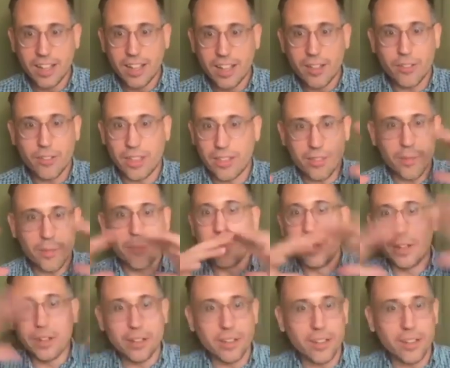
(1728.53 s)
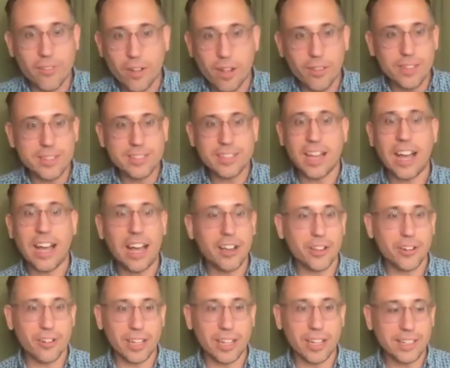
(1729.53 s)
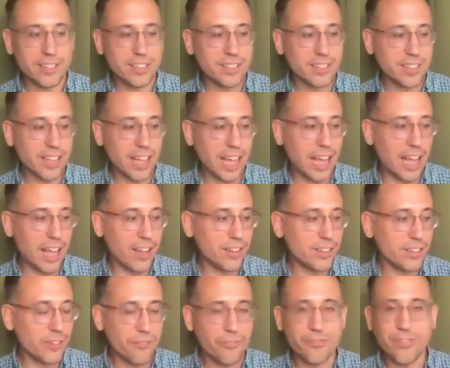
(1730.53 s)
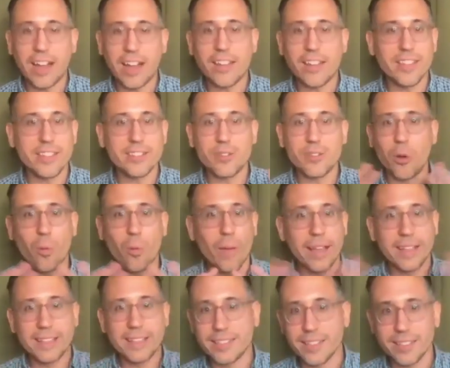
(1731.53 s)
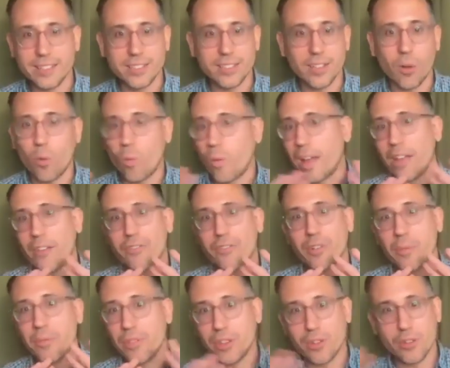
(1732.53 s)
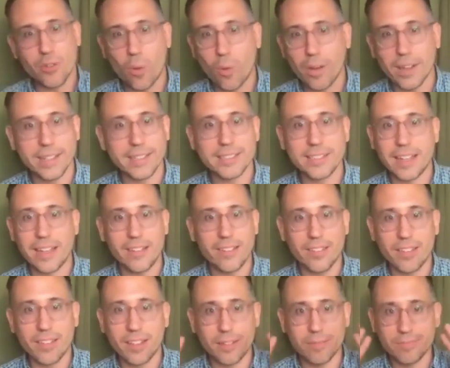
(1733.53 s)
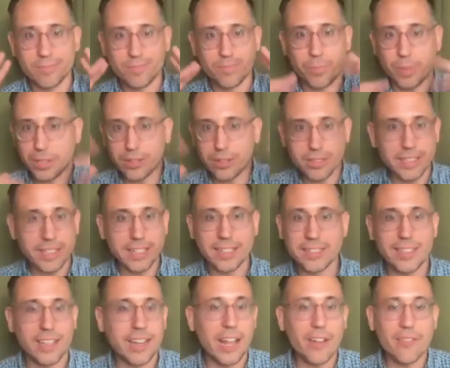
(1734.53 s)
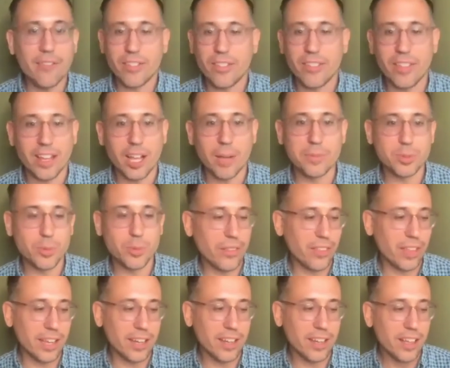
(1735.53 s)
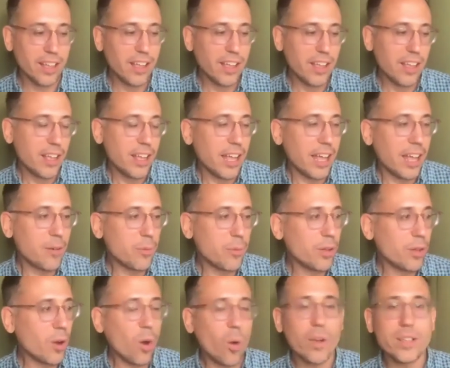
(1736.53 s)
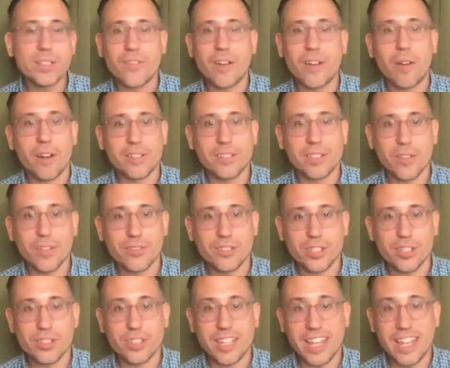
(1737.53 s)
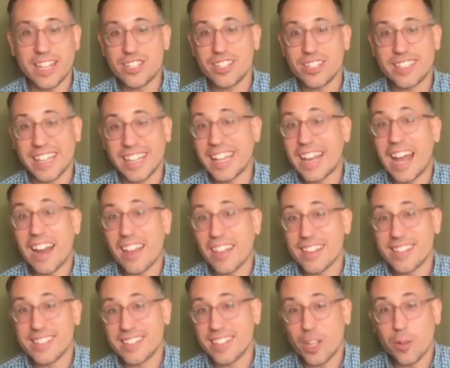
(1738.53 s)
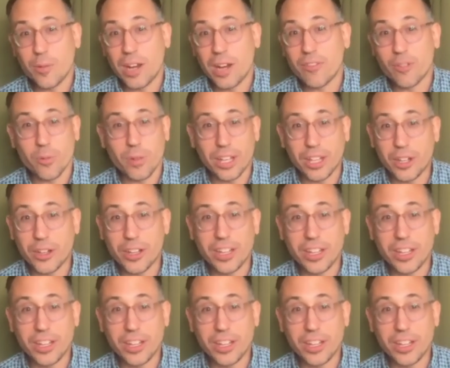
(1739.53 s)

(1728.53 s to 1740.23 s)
in the middle of all this concrete, to find this oasis away from the noise and the buildings and everything that comes with it. And we always found ourselves just itching to get out of the city whenever we could.